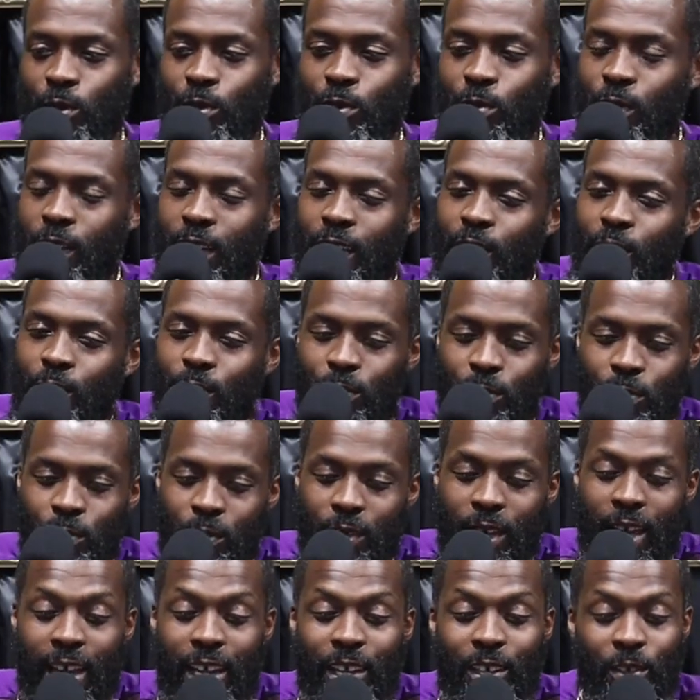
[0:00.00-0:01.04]

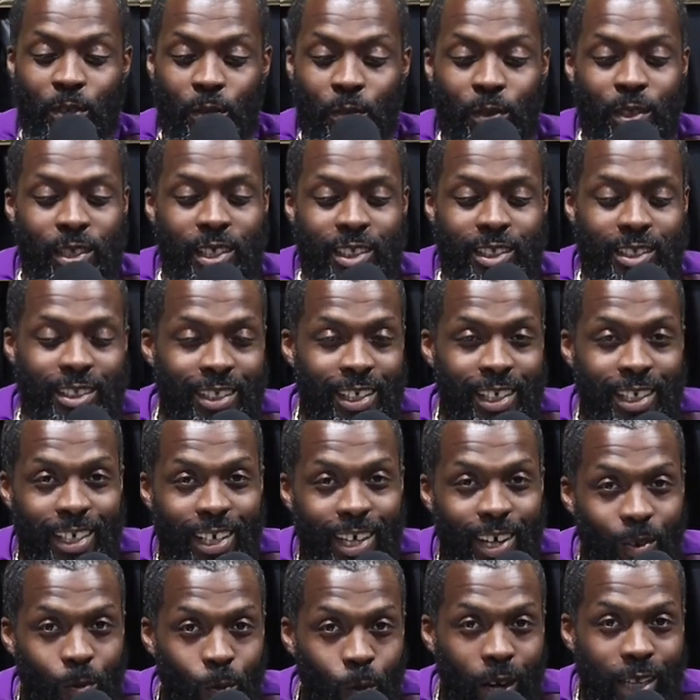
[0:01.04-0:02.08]
can't do this
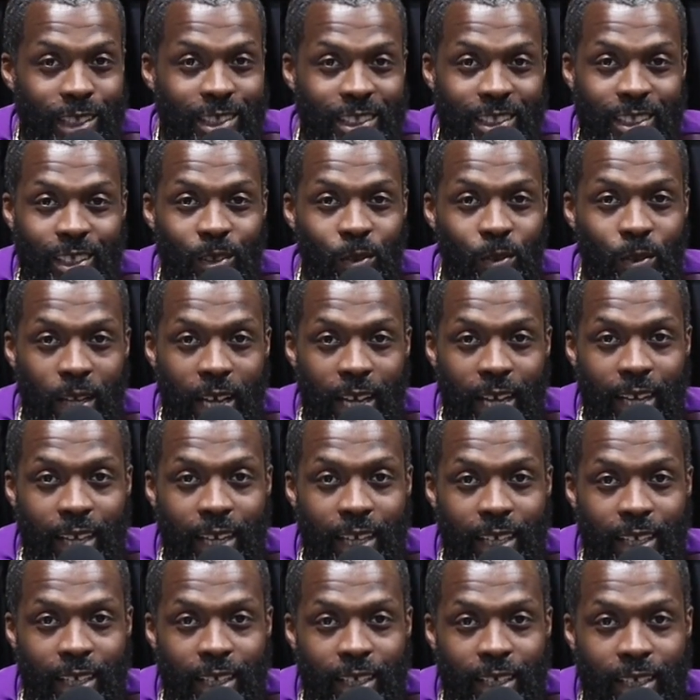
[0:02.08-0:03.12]
watching online.
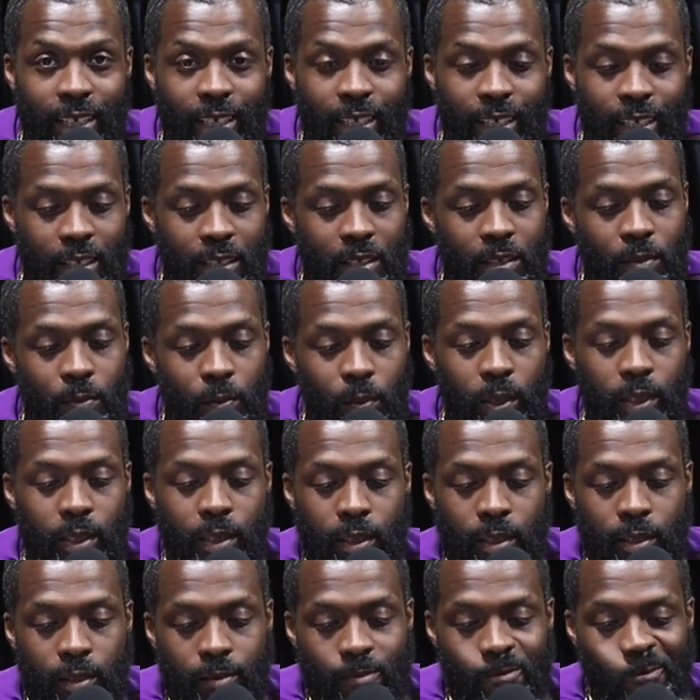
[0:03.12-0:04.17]
Read.
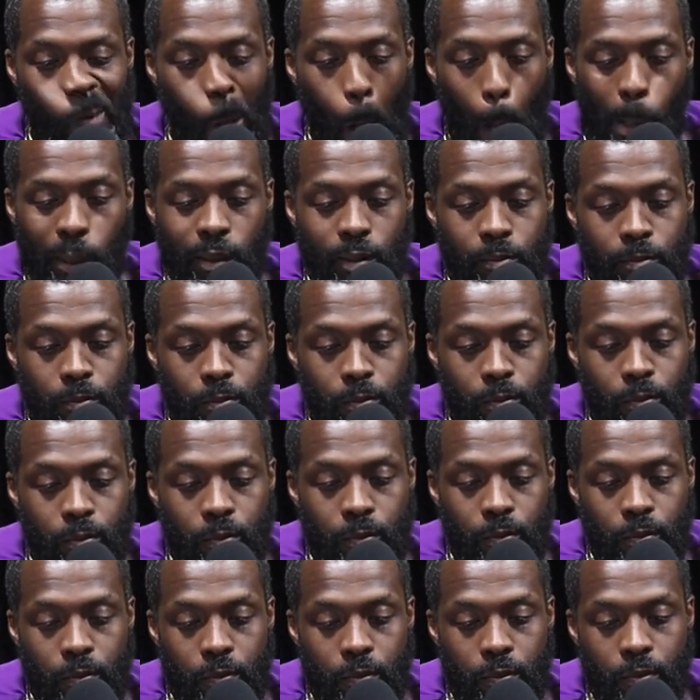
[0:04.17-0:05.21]

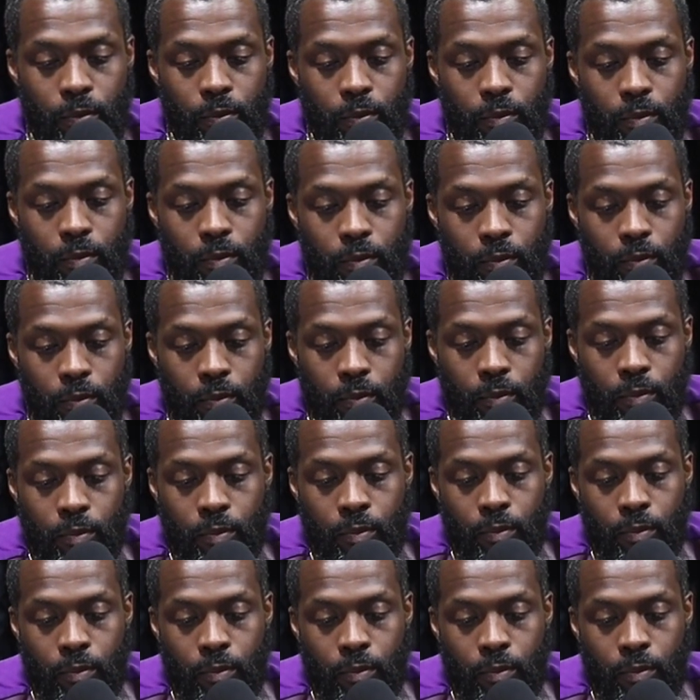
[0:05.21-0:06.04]
Verse 4. And